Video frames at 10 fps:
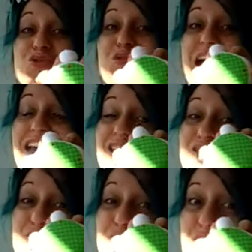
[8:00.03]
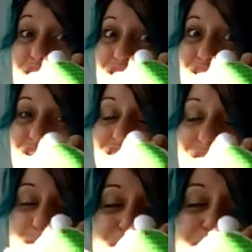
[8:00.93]
dragon
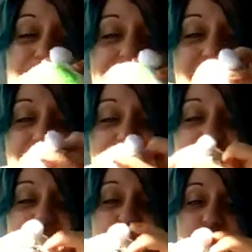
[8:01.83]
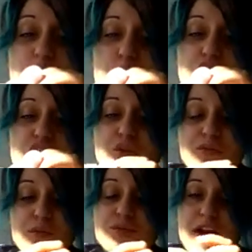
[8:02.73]
radar, and it's so
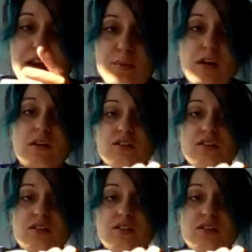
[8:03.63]
cute from Dragon Ball.